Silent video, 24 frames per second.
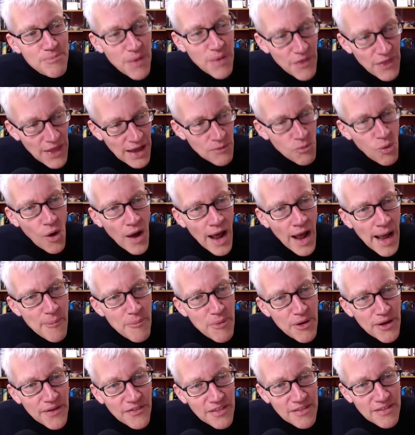But then what
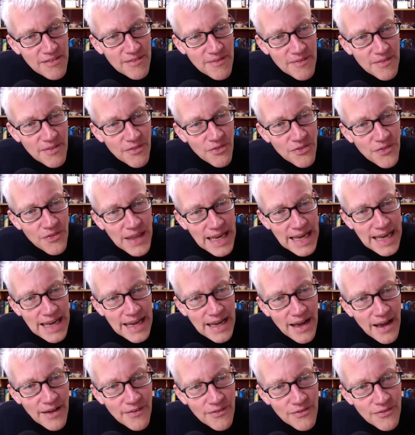happens?
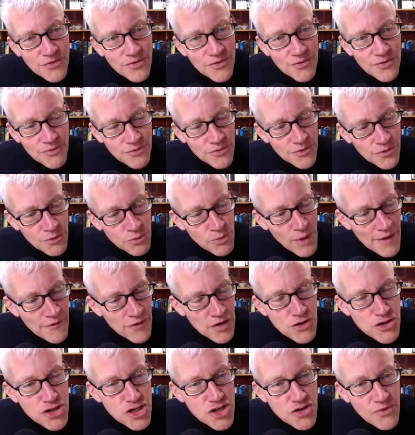The
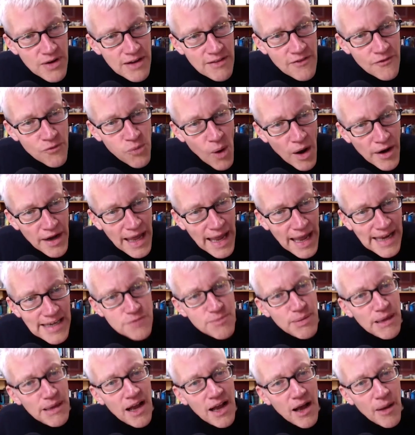revolutionaries of one
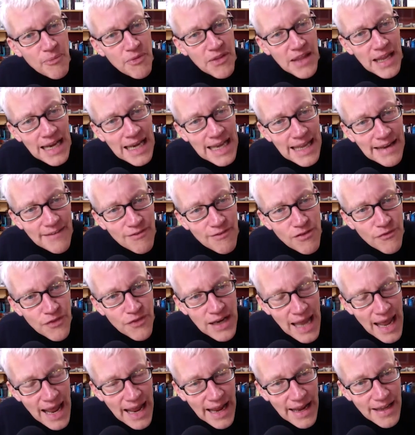age become the elites of
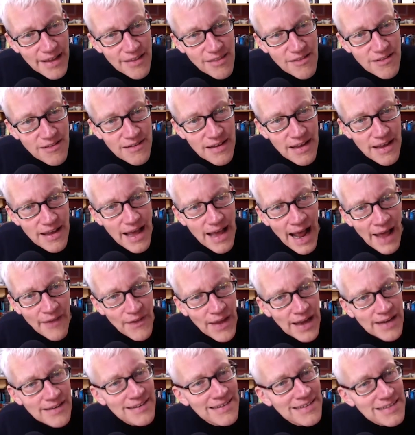the next,
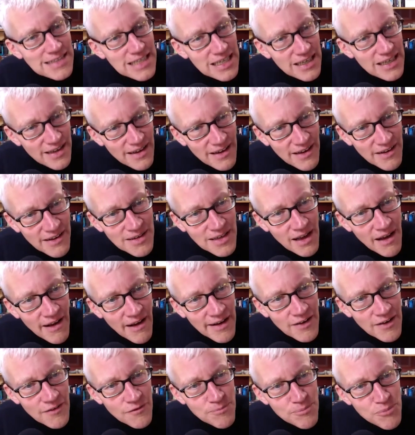and that in turn
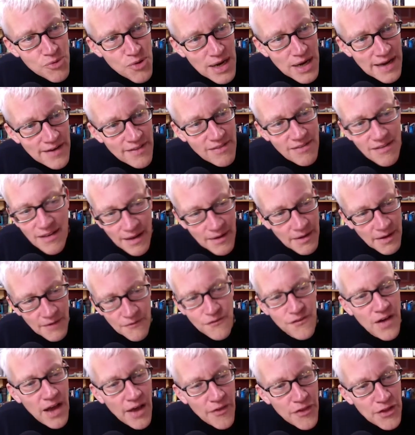kind of breeds a
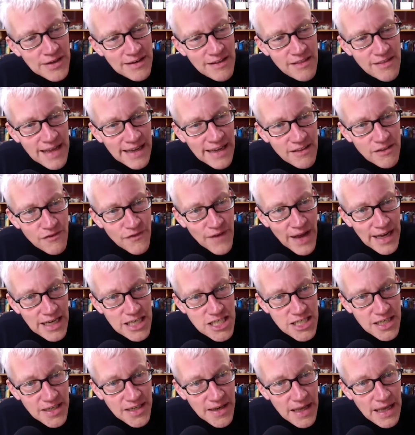further
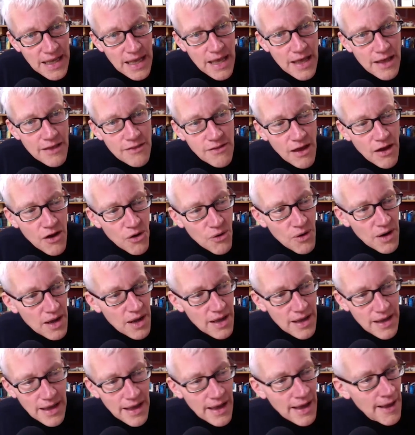dissatisfaction. So
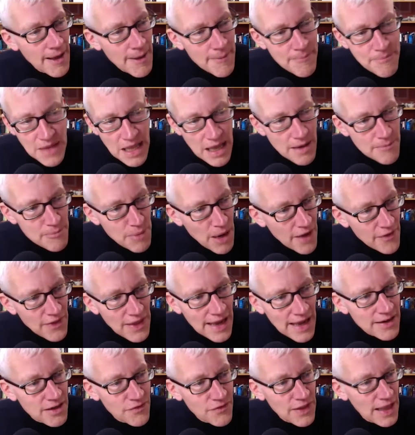by
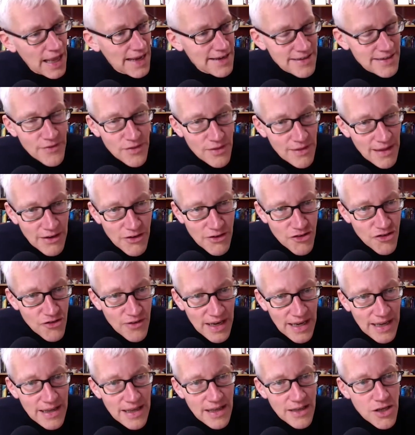the end of the 18th
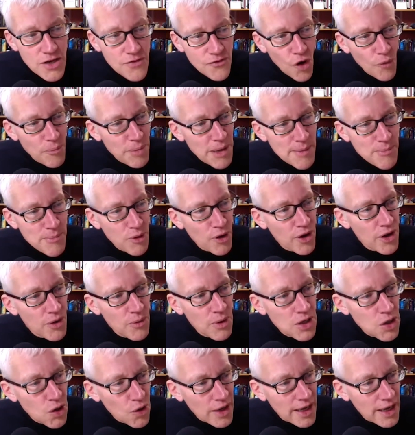century, you've got people
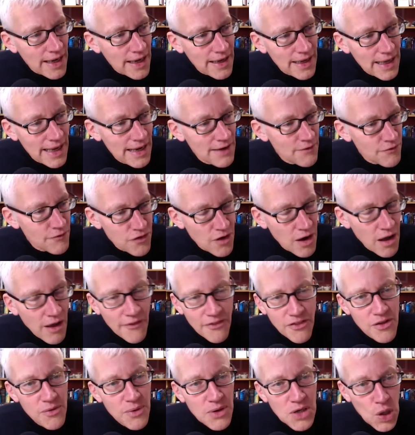who are looking in
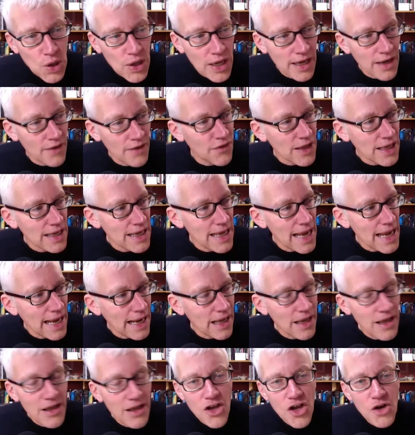France, who are looking at the
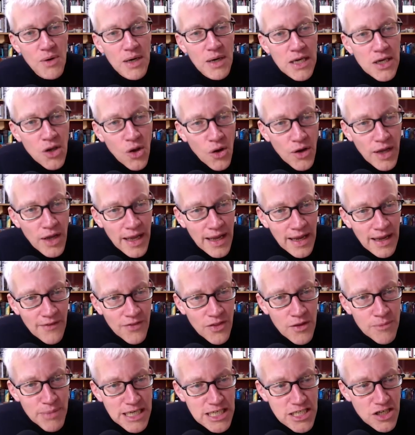king, who are looking
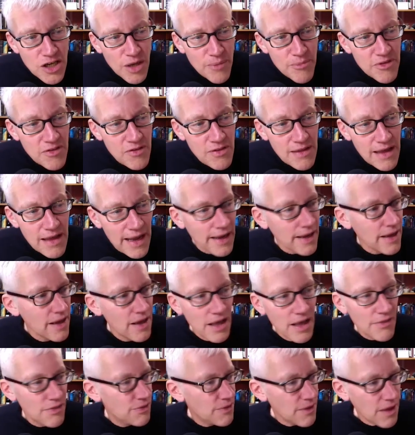at the bishops and saying,
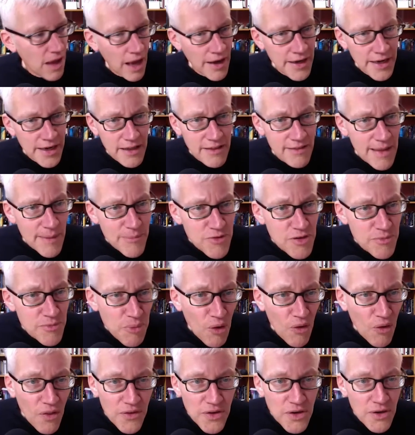
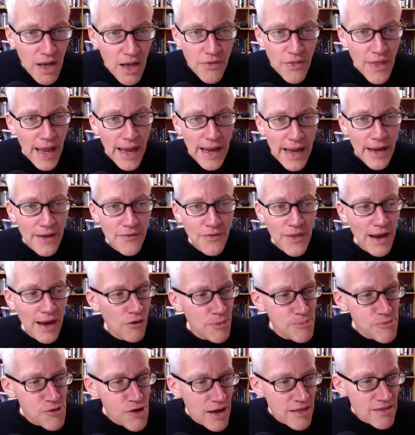unacceptable, they
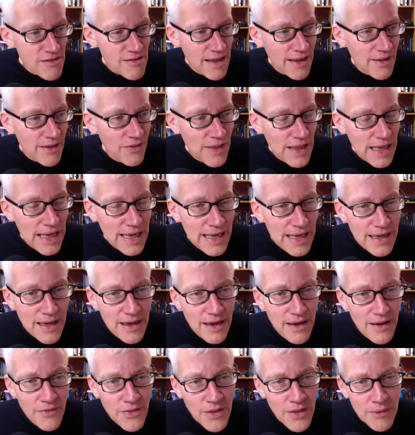are oppressing
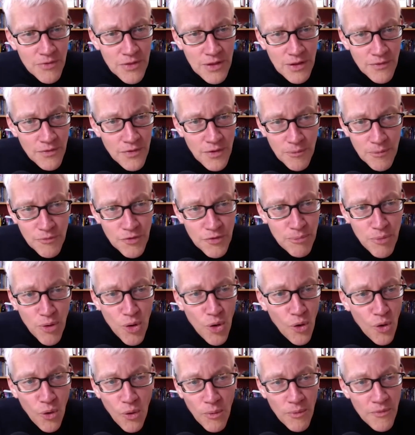the
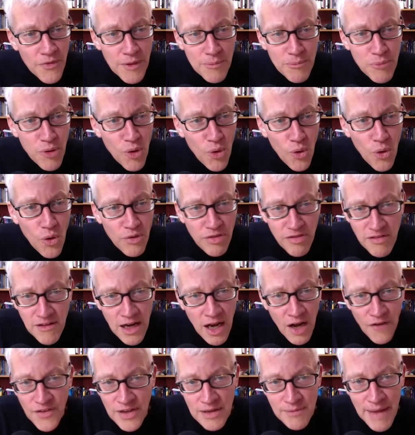poor
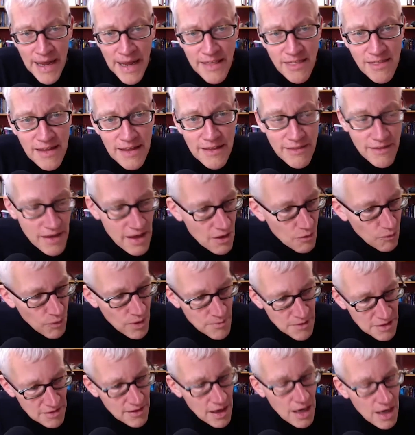starving masses.
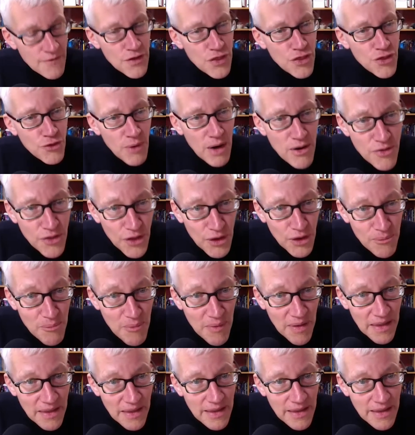We must overthrow them.